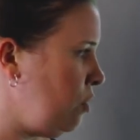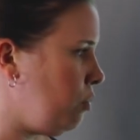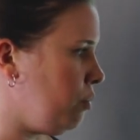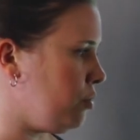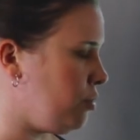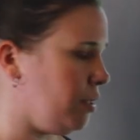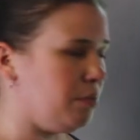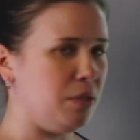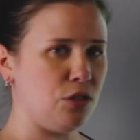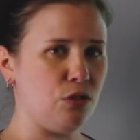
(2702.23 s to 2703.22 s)
where we're trying to
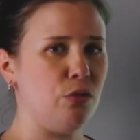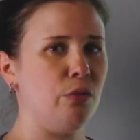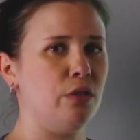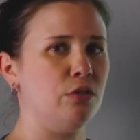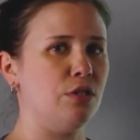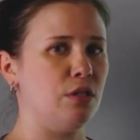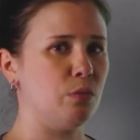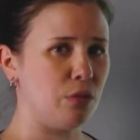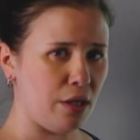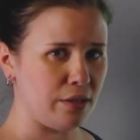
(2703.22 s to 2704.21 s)
make sure you understand the
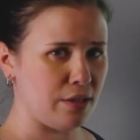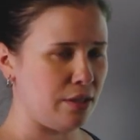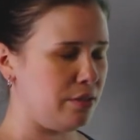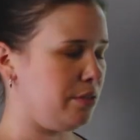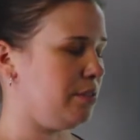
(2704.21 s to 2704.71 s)
process